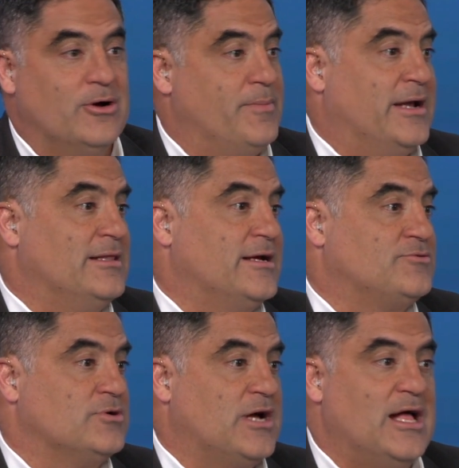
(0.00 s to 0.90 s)
about
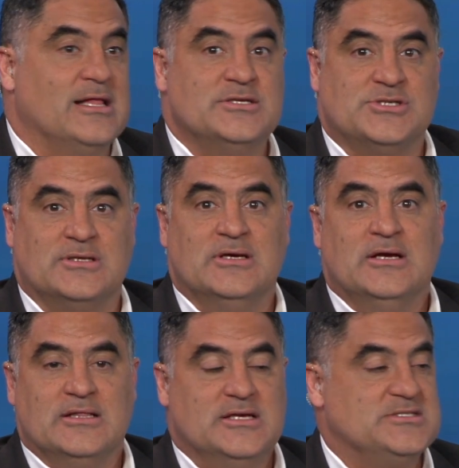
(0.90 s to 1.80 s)
electoral college and
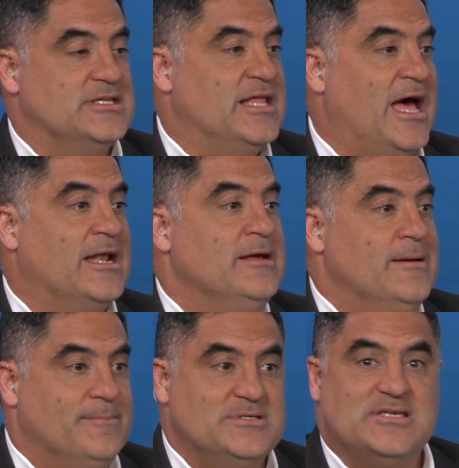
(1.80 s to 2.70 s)
this and that,
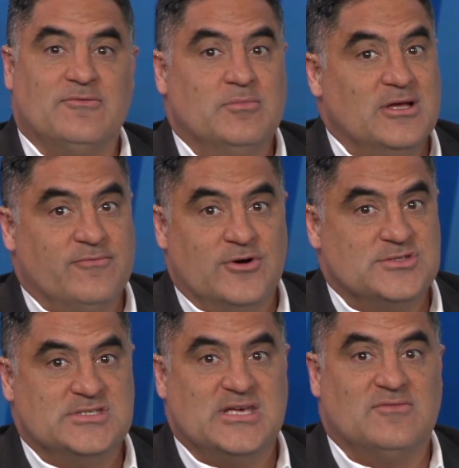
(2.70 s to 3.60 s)
but 7 million votes
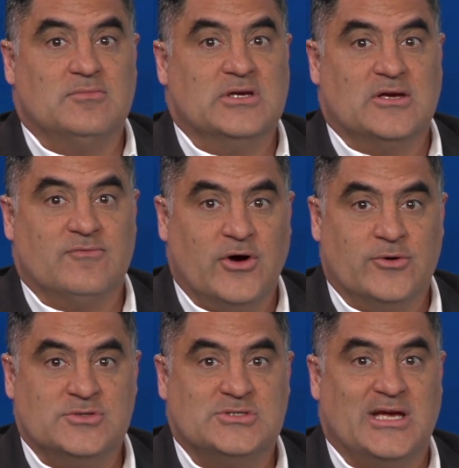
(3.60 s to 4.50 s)
is 7 million
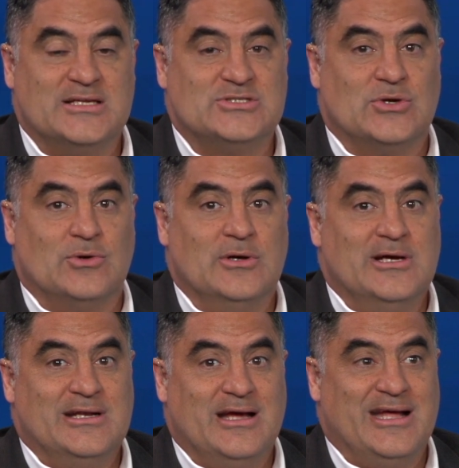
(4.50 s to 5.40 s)
votes. And so
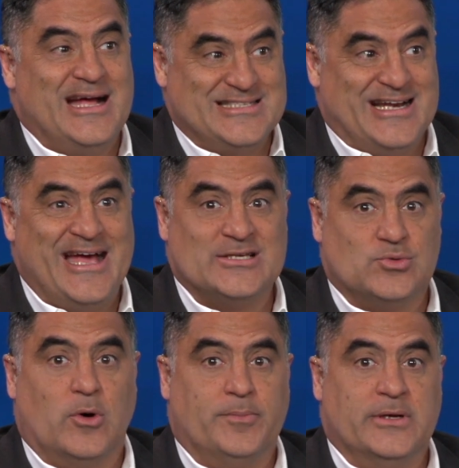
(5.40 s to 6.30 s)
that's an ass
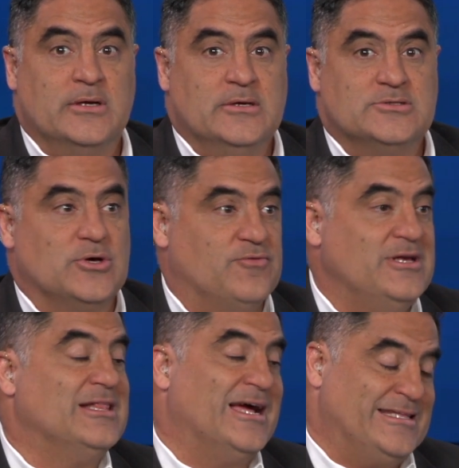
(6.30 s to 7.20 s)
whooping. So if
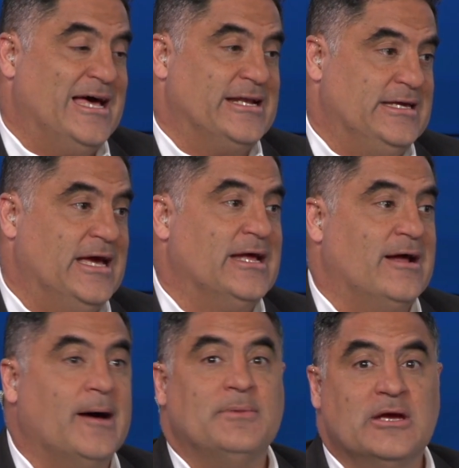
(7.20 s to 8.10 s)
he'd like that again,
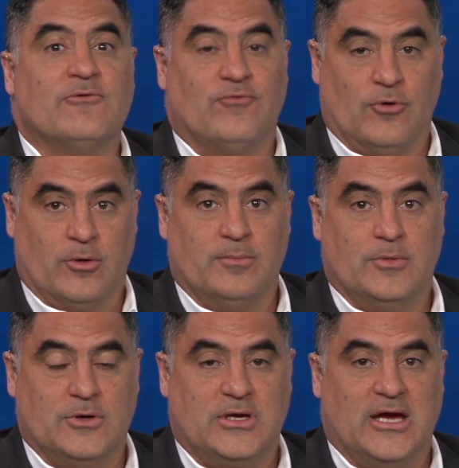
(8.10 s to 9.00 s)
I'm here for him,
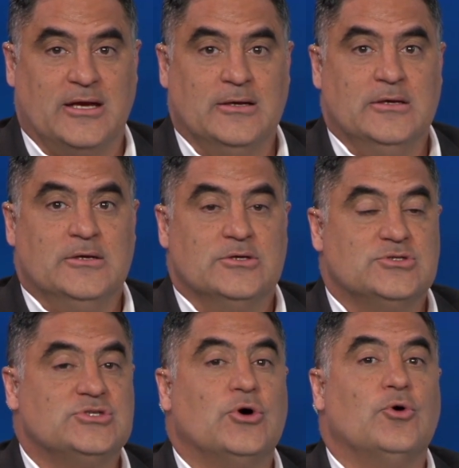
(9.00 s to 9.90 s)
okay?
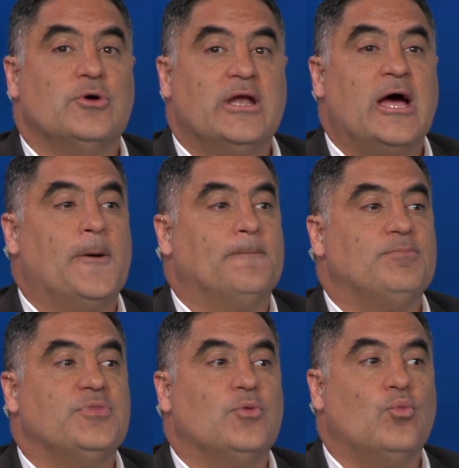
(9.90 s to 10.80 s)
So now,
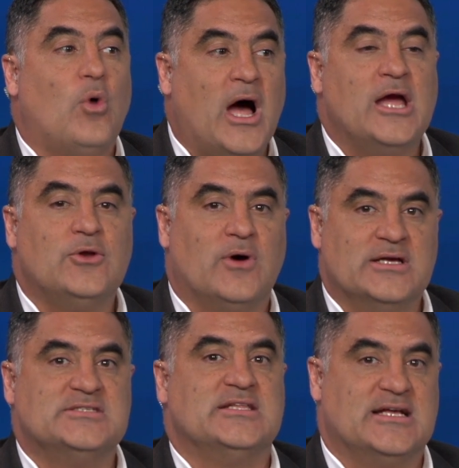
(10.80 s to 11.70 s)
why do I
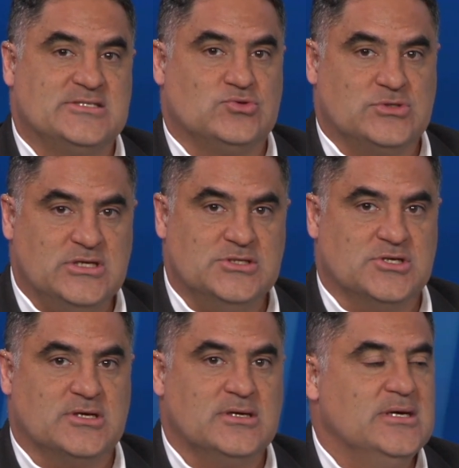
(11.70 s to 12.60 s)
say that's
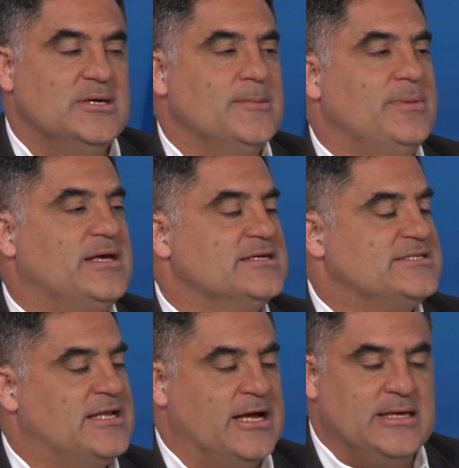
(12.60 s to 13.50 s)
strategic? Because
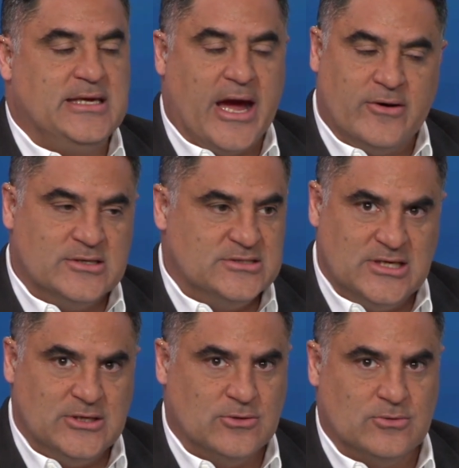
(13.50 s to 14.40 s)
then I
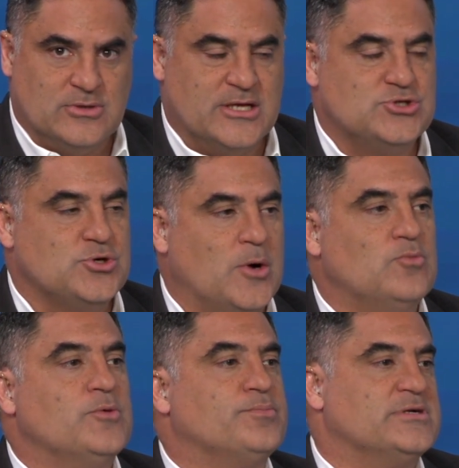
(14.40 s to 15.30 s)
guarantee you that Trump
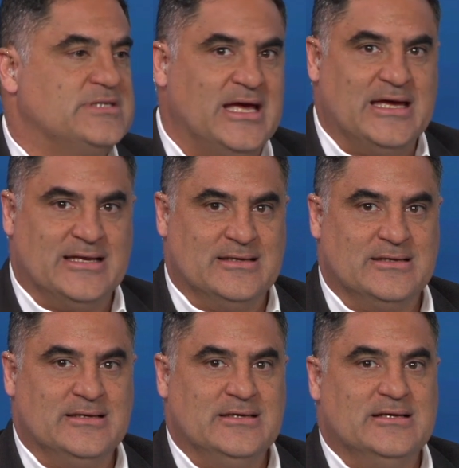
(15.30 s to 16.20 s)
will pretend
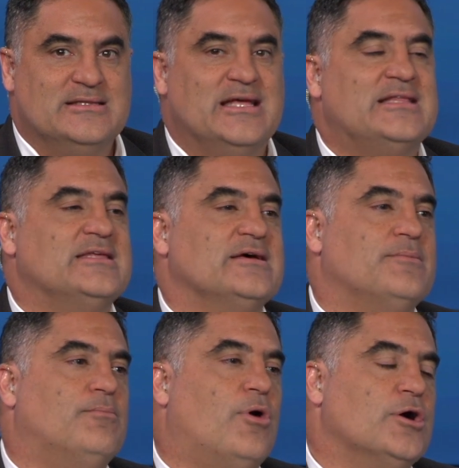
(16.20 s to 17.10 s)
that the
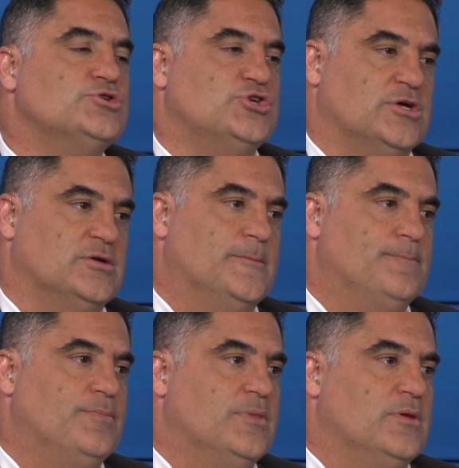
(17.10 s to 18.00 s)
margin
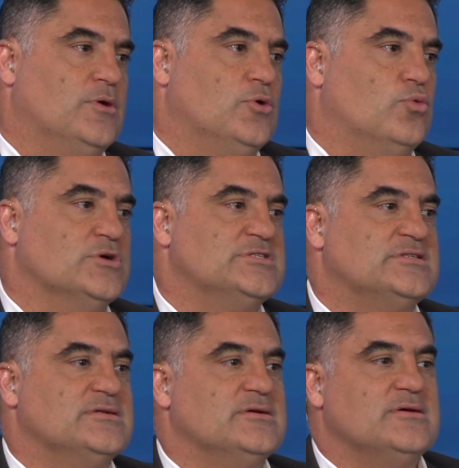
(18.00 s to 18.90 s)

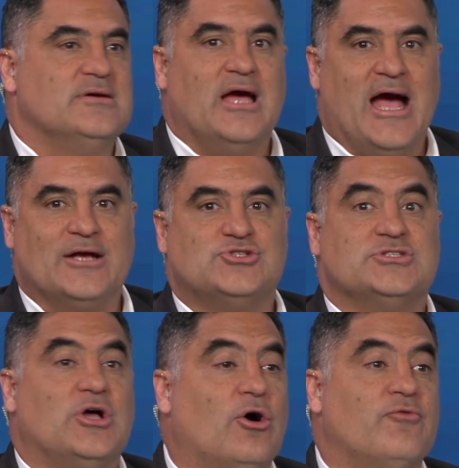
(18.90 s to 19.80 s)
was actually
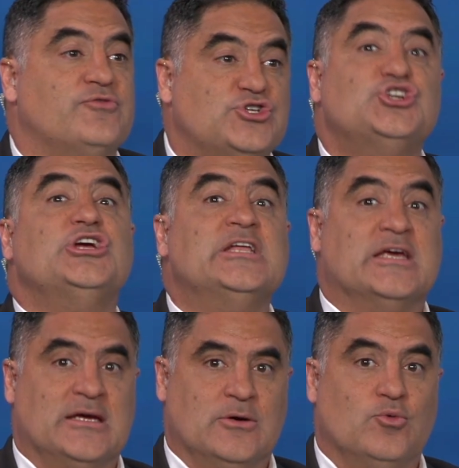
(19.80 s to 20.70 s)
of
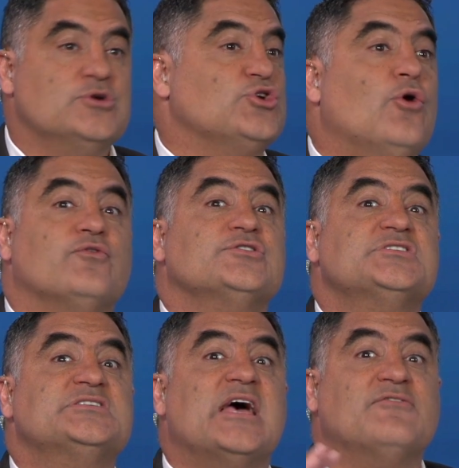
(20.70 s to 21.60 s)
cheating was over
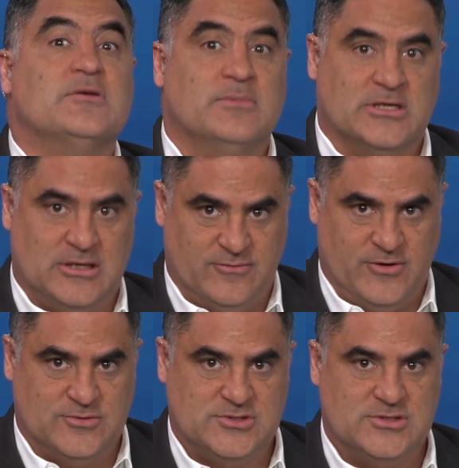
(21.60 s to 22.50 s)
7 million
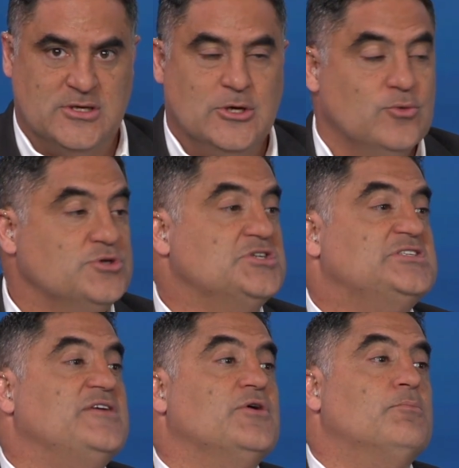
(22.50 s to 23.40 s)
votes, which is
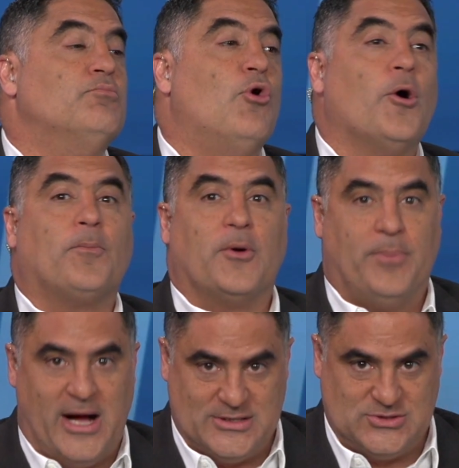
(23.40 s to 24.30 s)
even more
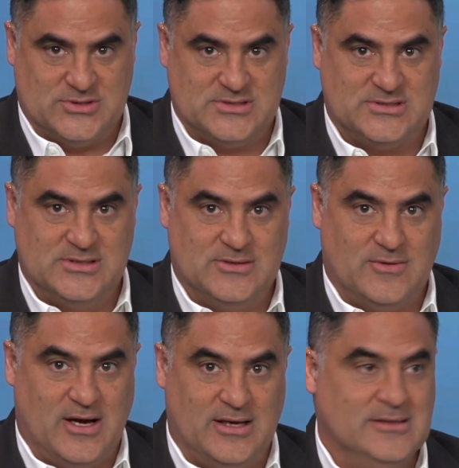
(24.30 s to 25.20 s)
preposterous,
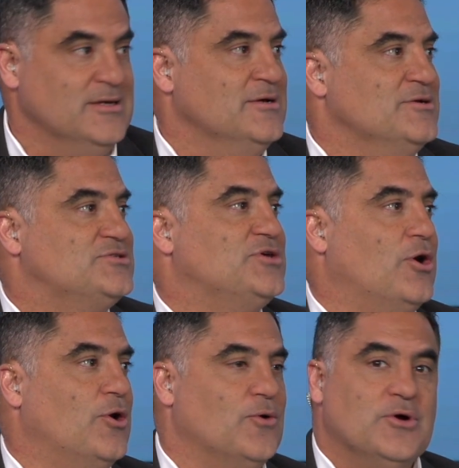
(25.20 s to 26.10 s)
right?
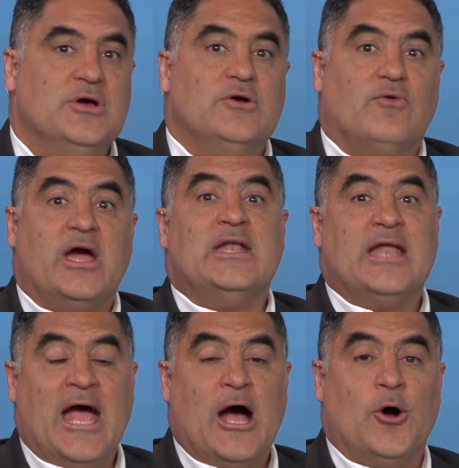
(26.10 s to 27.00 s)
So right
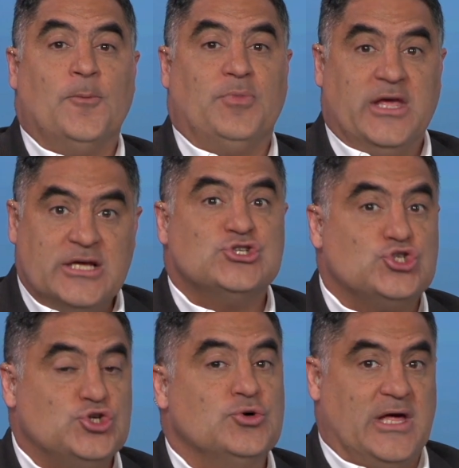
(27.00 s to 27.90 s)
now, it is
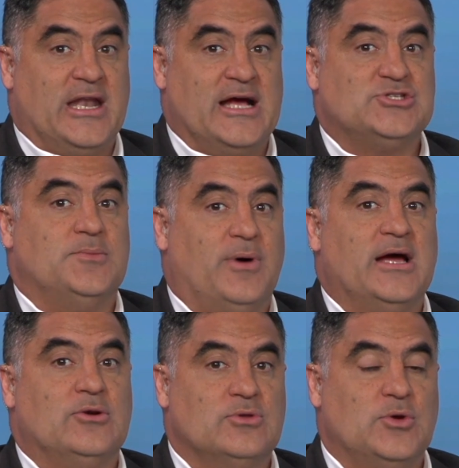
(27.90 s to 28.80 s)
true actually
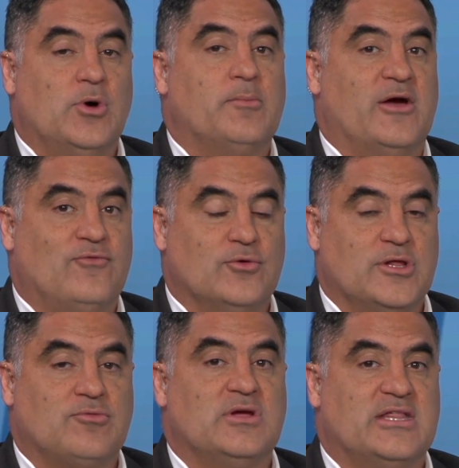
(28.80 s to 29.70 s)
Biden only won by
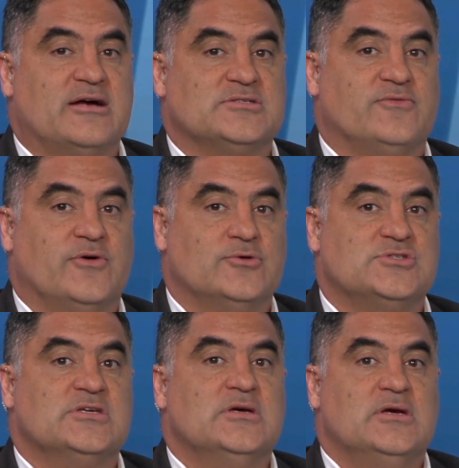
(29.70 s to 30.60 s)
43,000
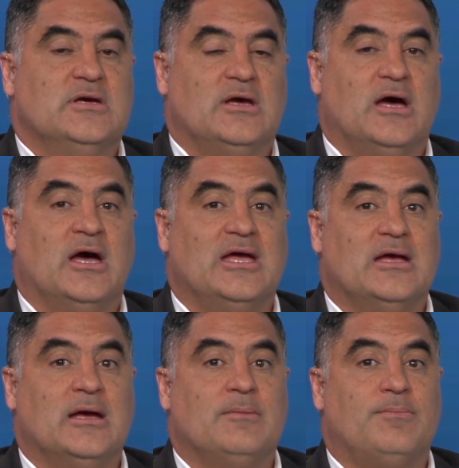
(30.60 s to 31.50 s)
votes
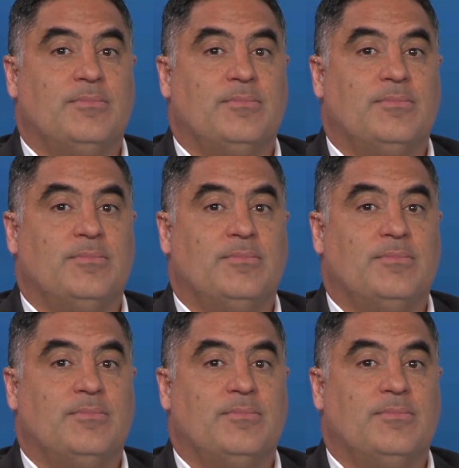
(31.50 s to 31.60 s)
in